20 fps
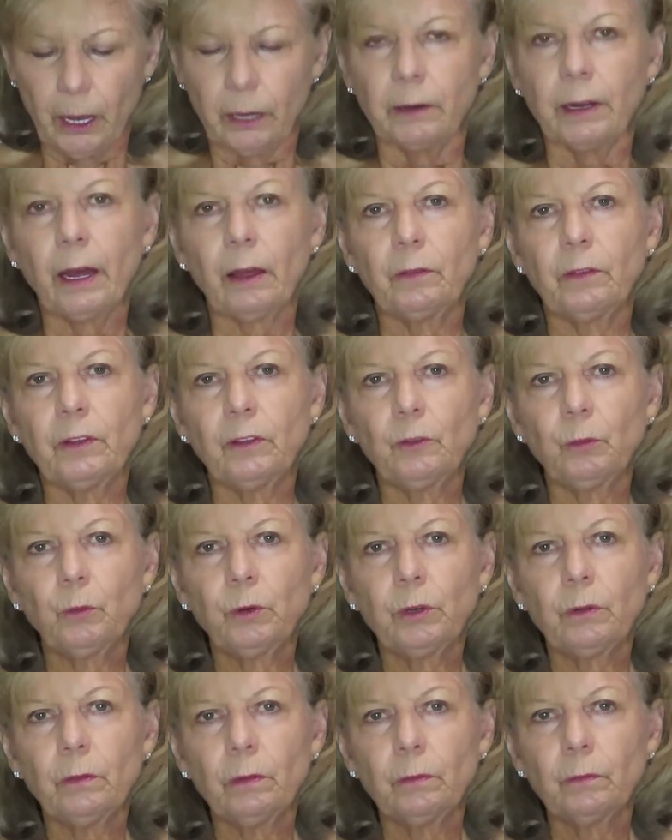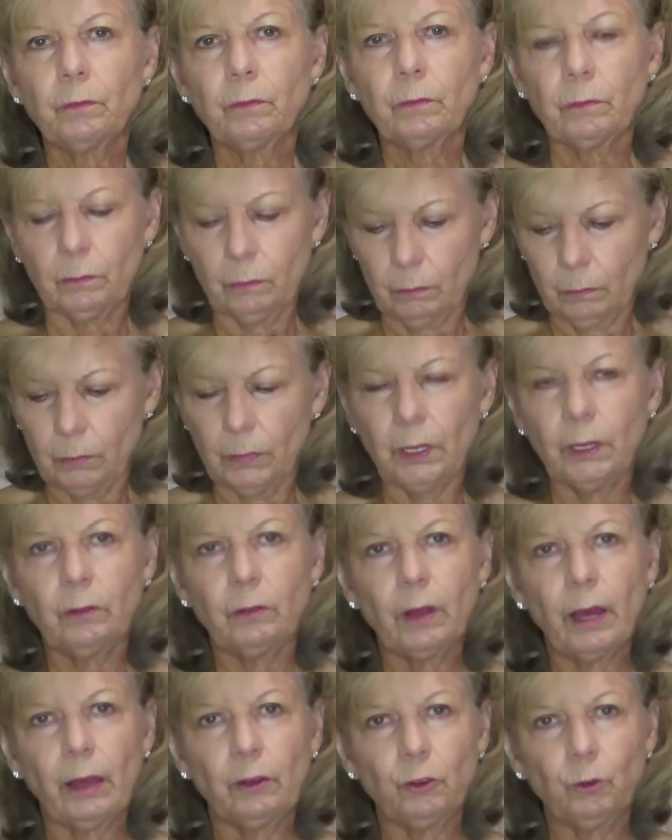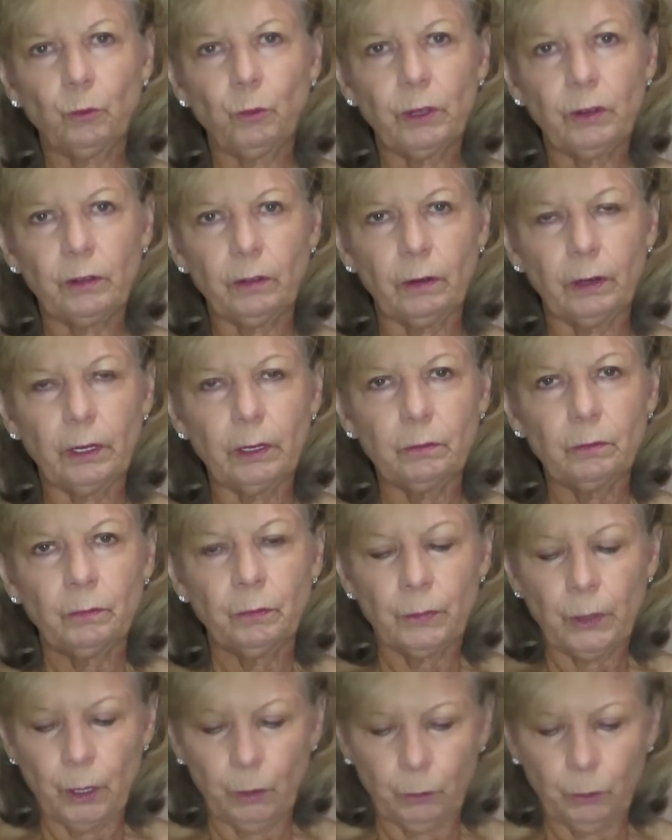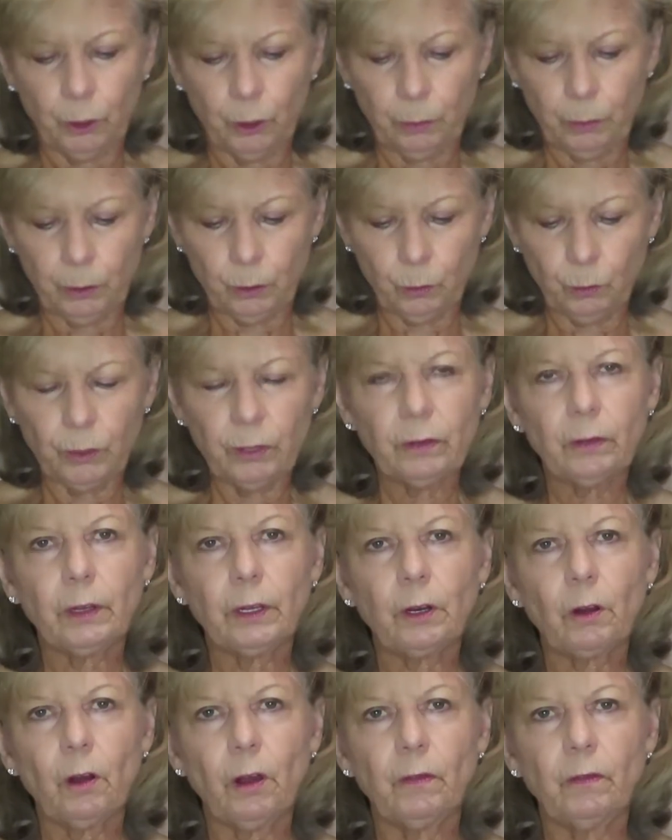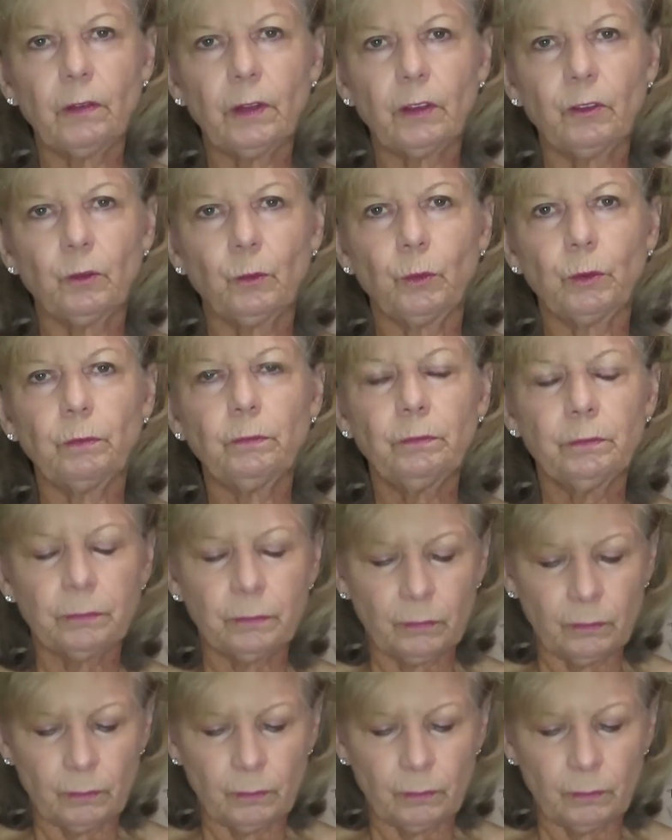Now this one has a wristlet. I'm going to put a wristlet on this one.